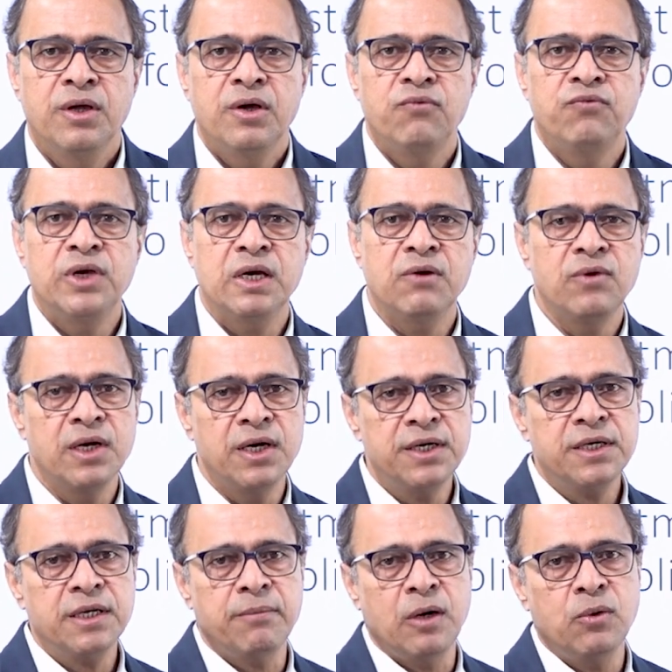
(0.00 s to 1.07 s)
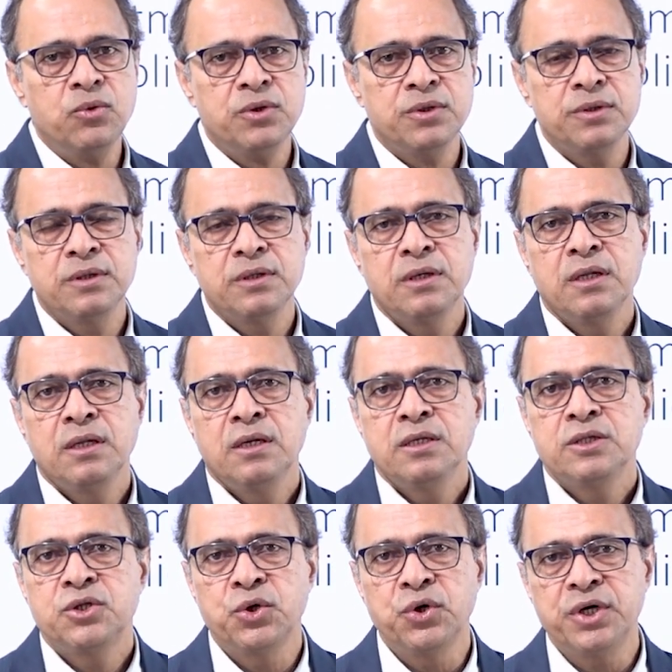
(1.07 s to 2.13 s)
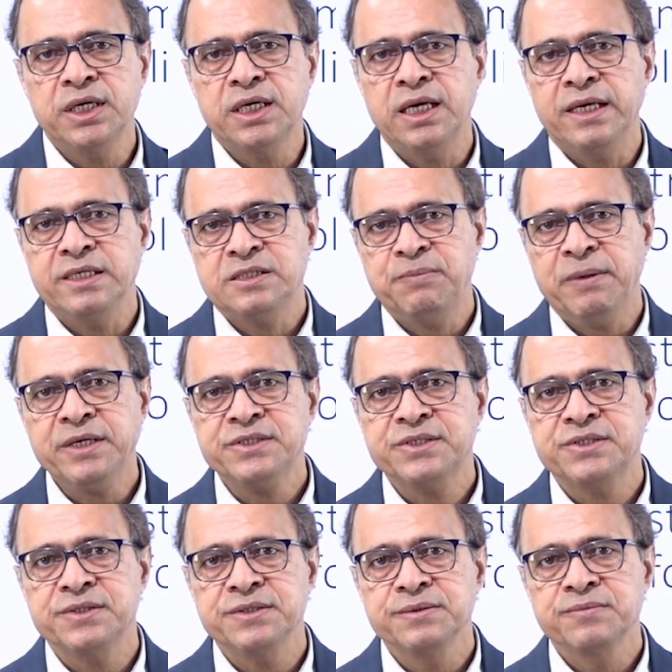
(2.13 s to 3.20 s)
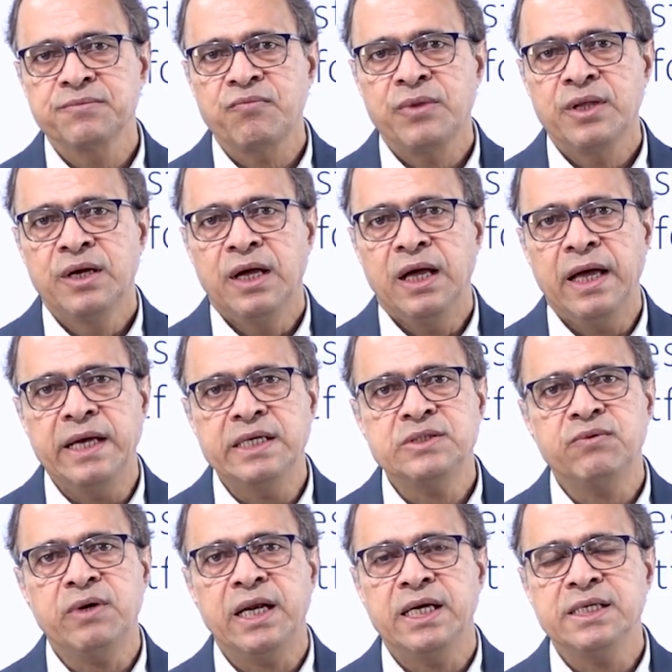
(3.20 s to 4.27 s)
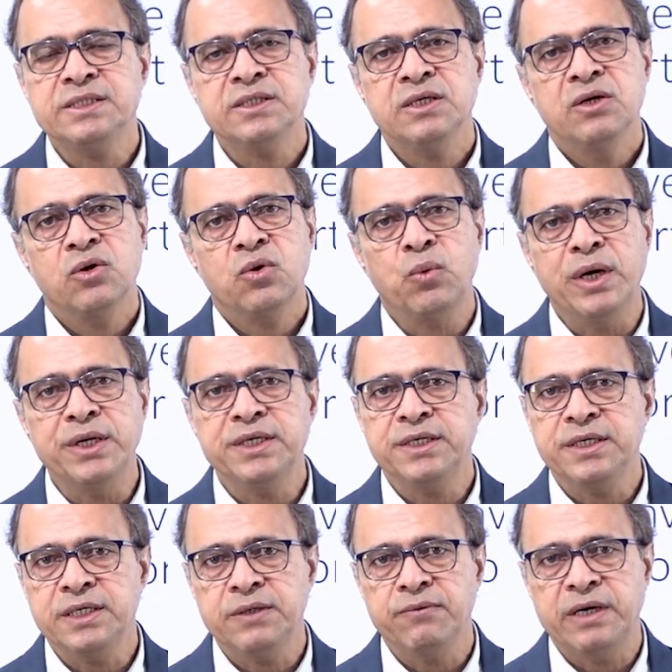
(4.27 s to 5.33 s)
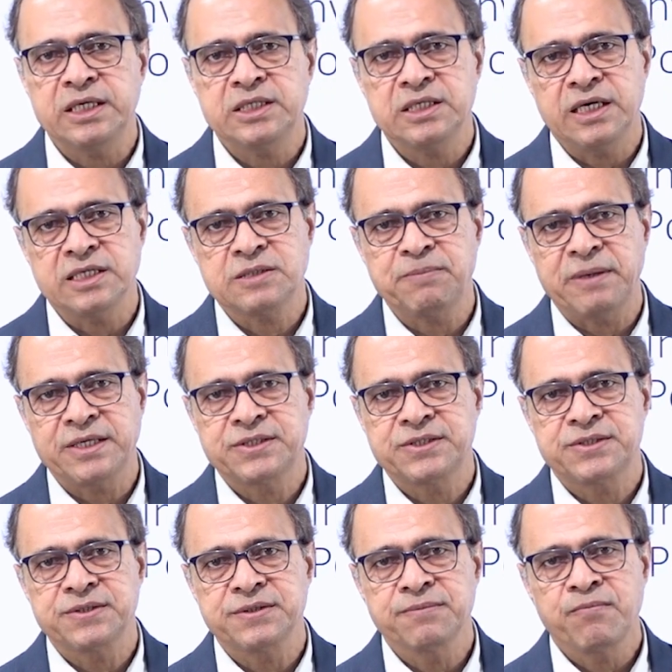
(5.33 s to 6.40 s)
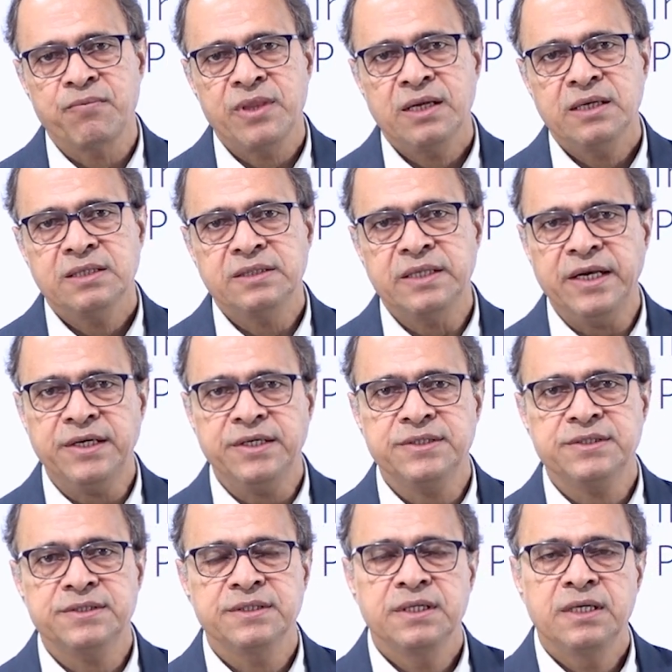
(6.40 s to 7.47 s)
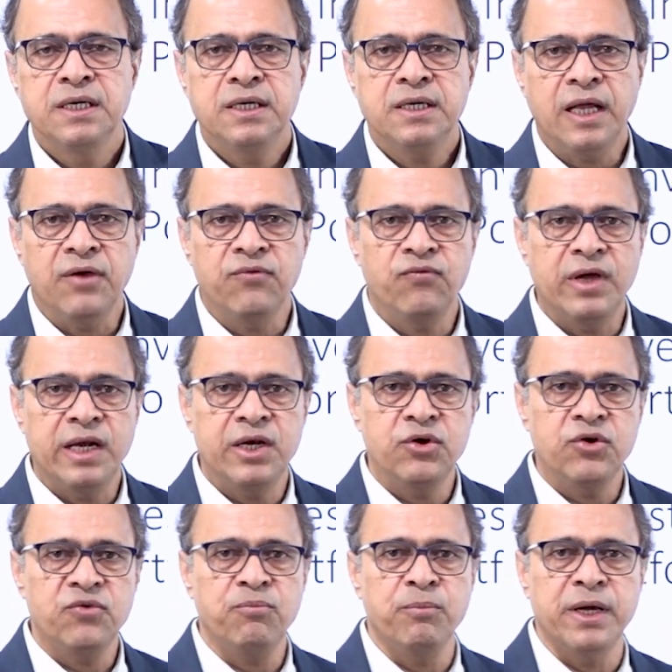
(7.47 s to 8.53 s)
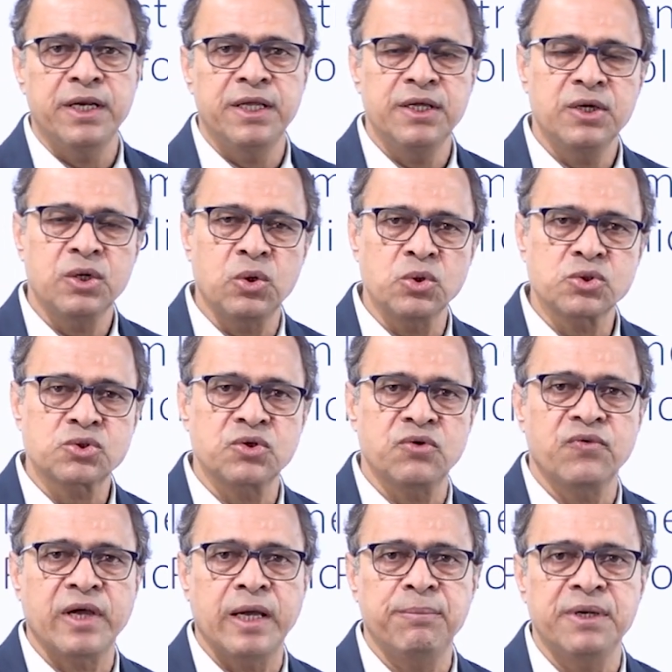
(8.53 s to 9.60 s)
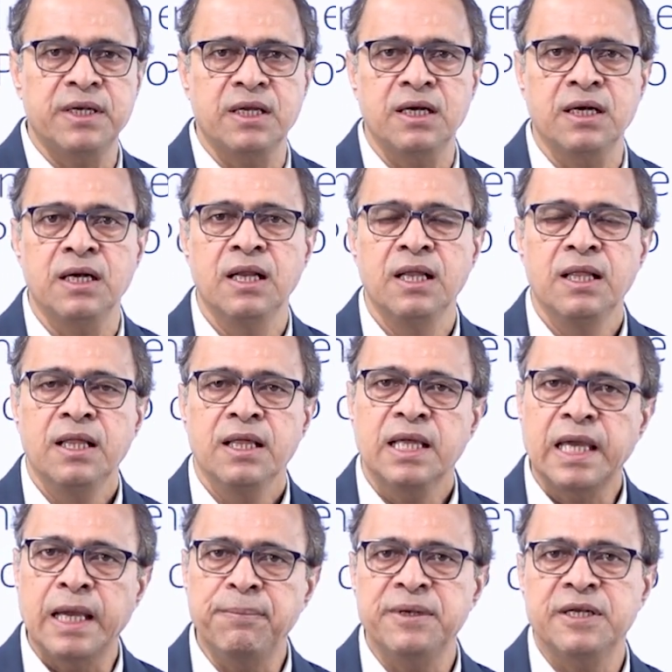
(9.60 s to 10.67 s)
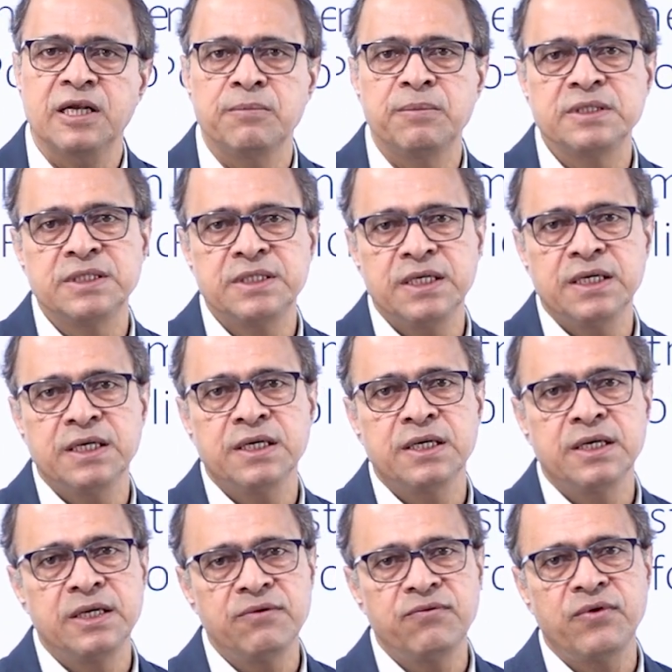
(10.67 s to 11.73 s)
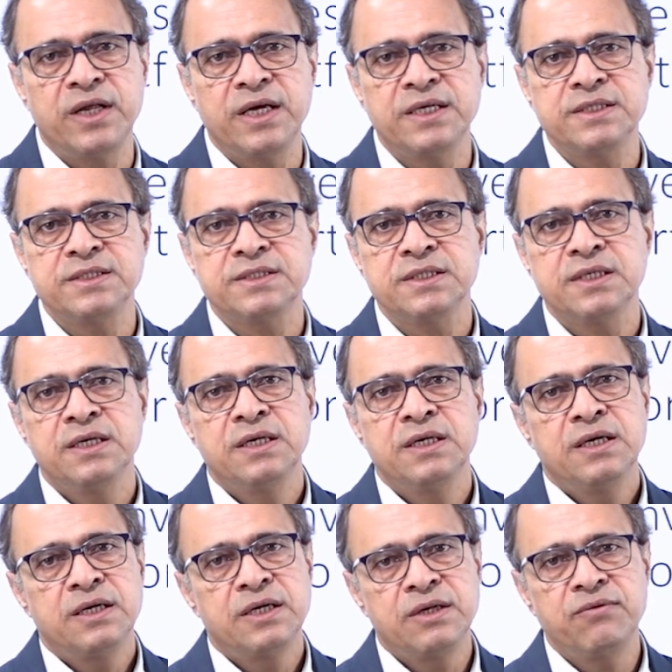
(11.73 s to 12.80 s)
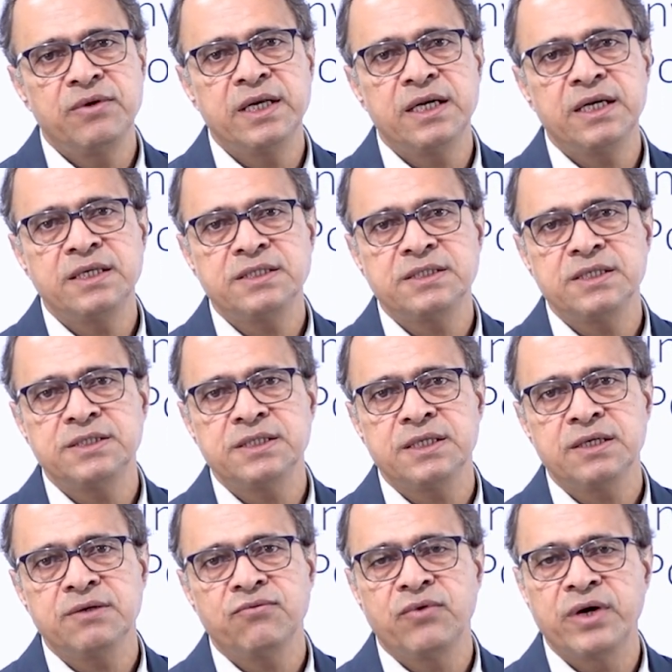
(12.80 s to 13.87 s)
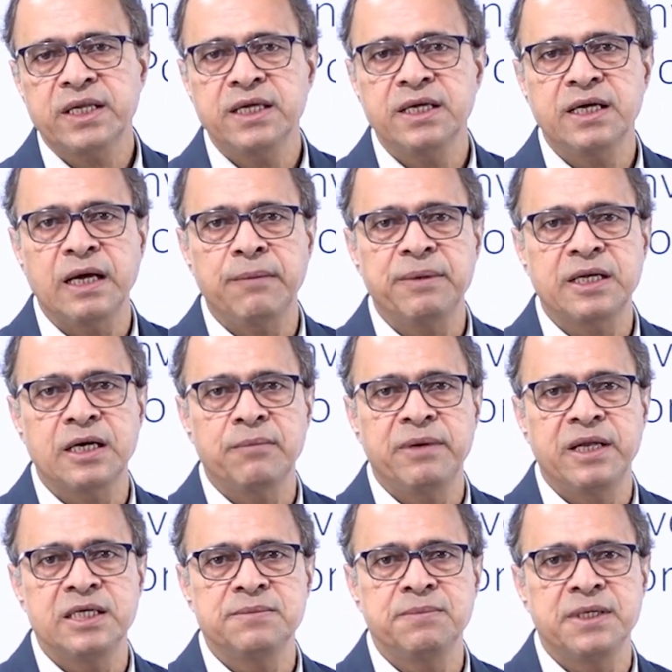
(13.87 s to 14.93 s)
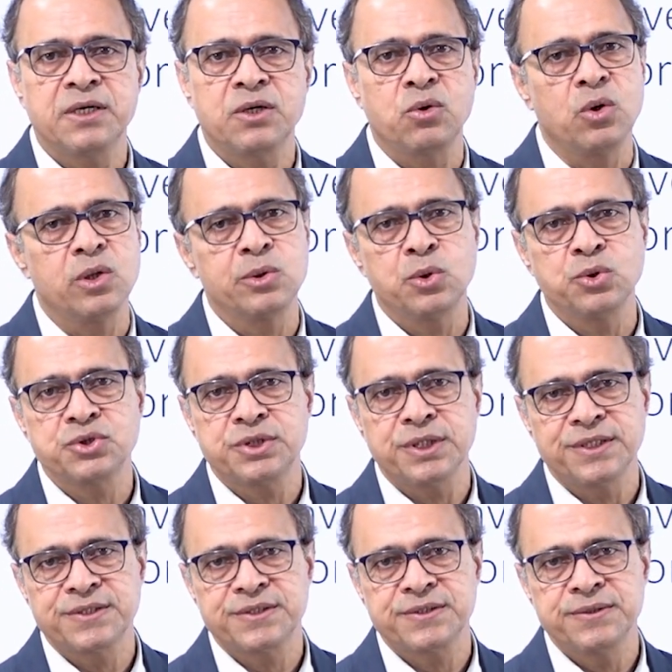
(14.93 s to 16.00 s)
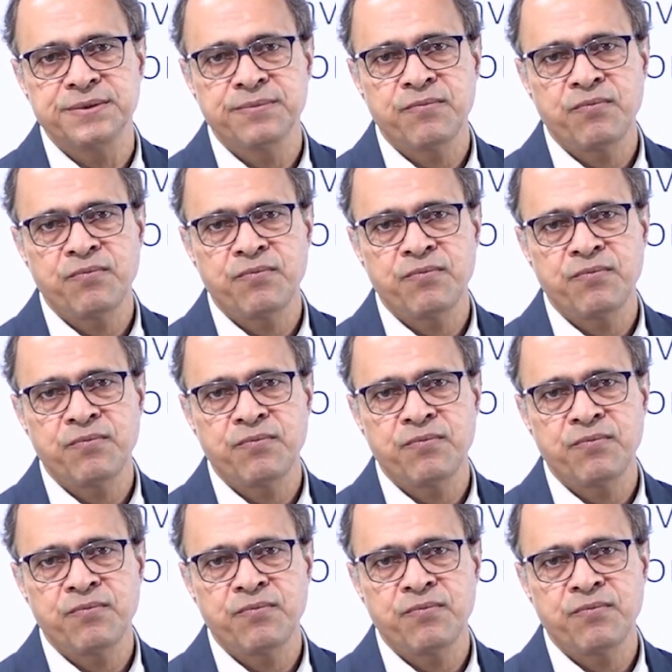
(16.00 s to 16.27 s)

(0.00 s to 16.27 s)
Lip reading: We have learned about theoretical aspects as well as quantitative aspects, that is, time value of money, cost of capital, capital budgeting, leverage, dividend decision, working capital management, and all those things.